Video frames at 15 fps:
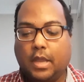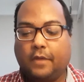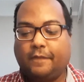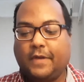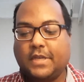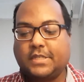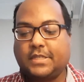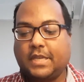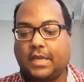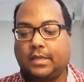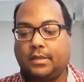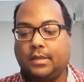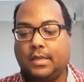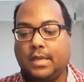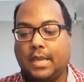Phase 10.
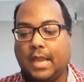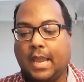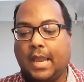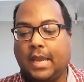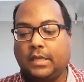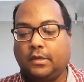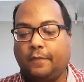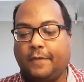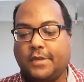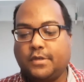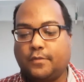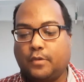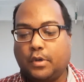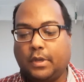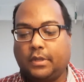An
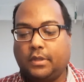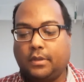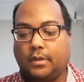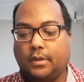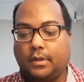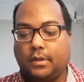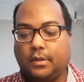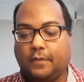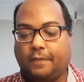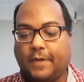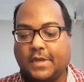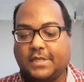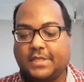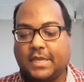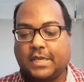individual in
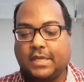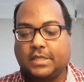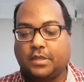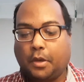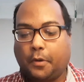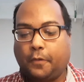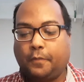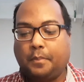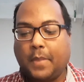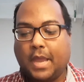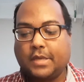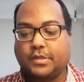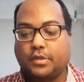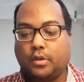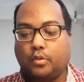phase 10 is an earth
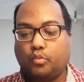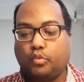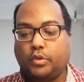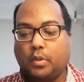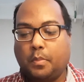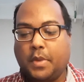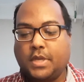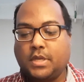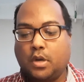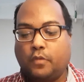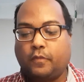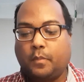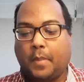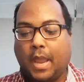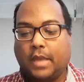master with dominion
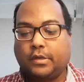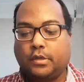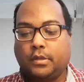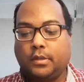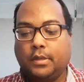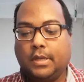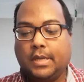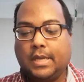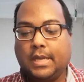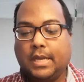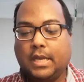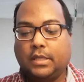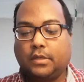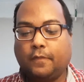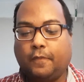over matter
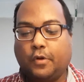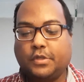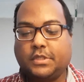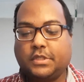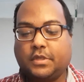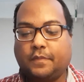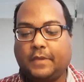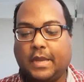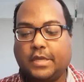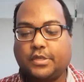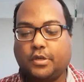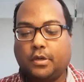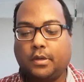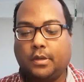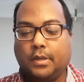and the forces of
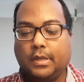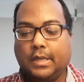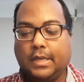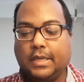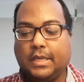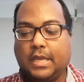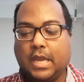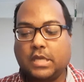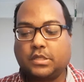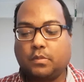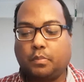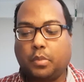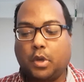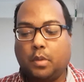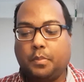nature. He has the
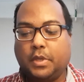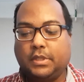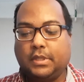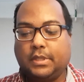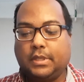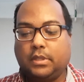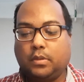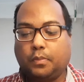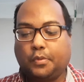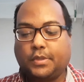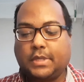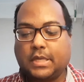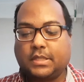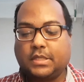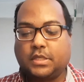ability to
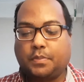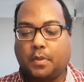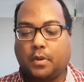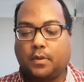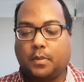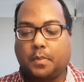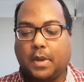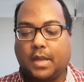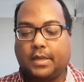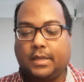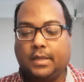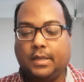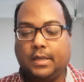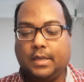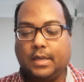project his spirit
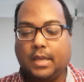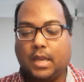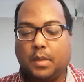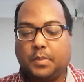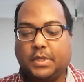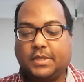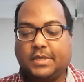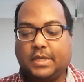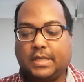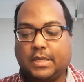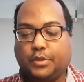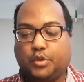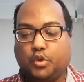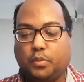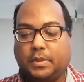body and be seen
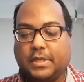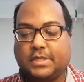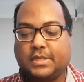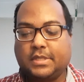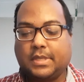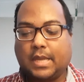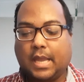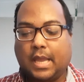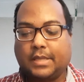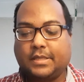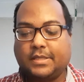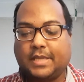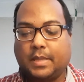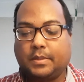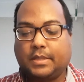at 2 places at the
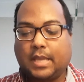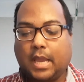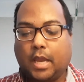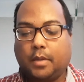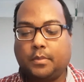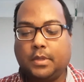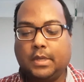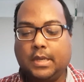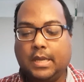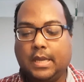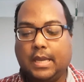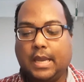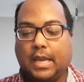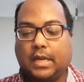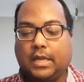same time.
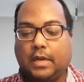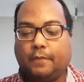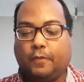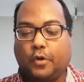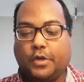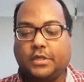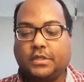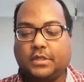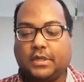And clairvoyance,